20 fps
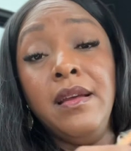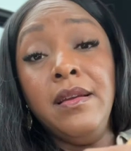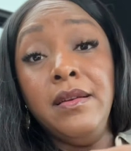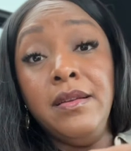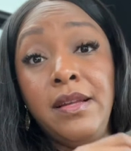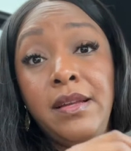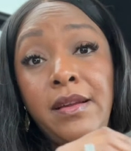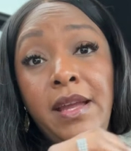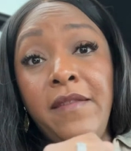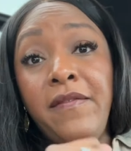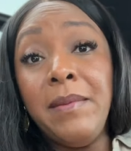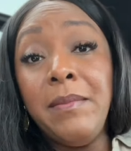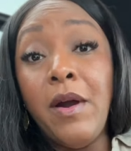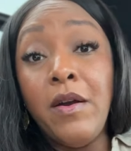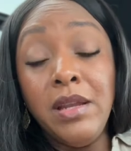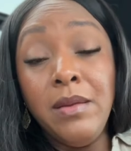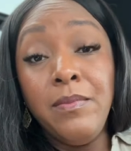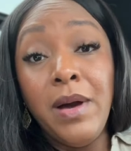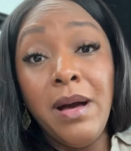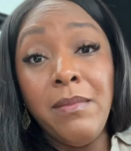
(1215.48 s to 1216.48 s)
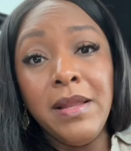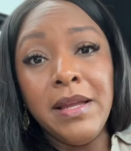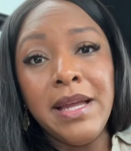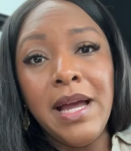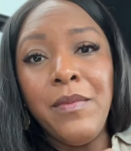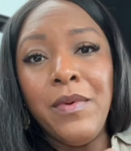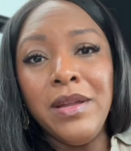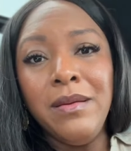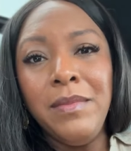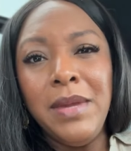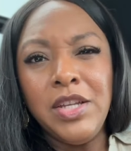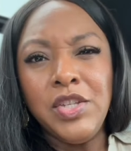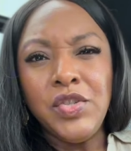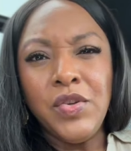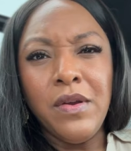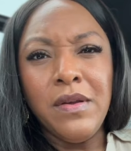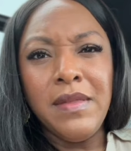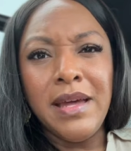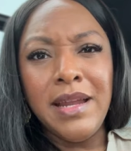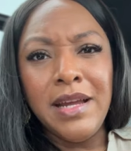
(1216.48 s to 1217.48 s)
if I'm out in public, I want to make
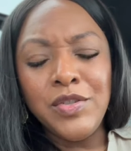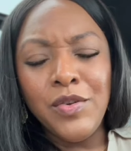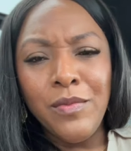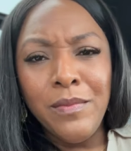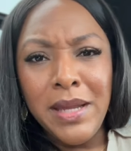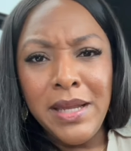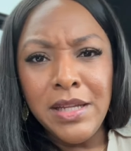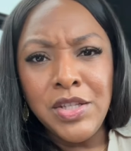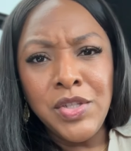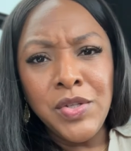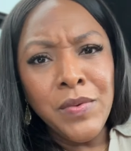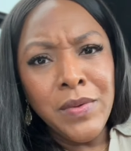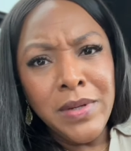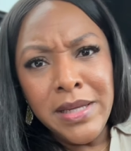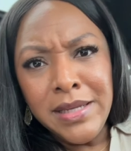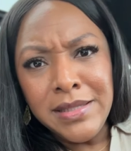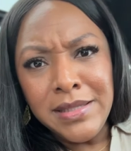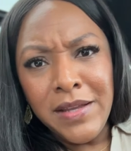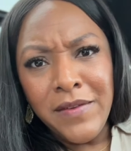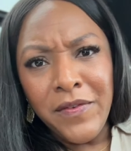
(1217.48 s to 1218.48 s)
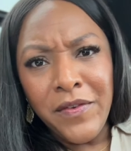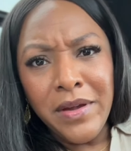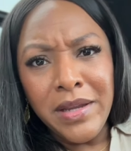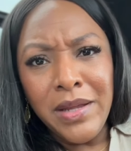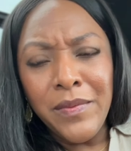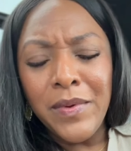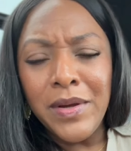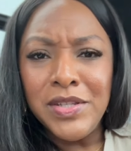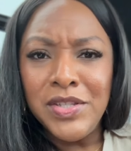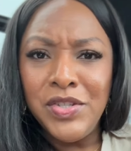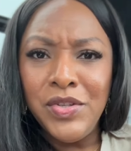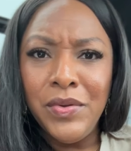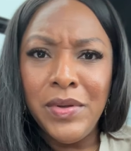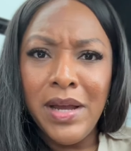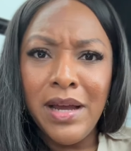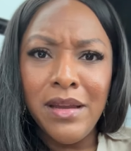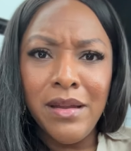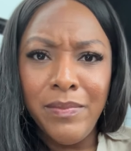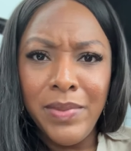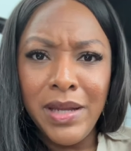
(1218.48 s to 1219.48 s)
sure that I don't make it too easy for anyone to
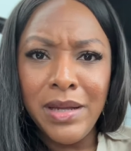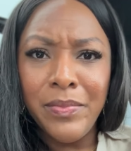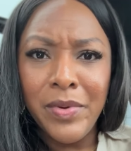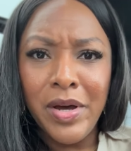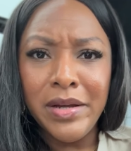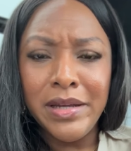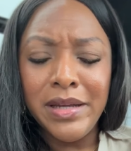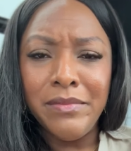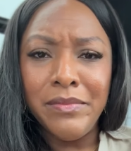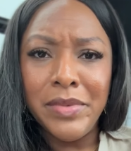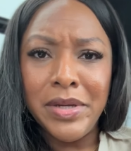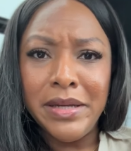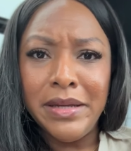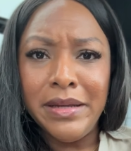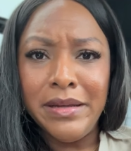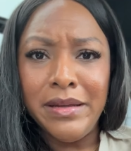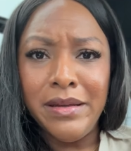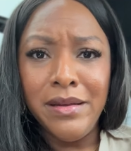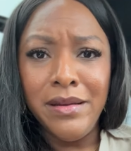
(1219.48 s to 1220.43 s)
kind of pickpocket my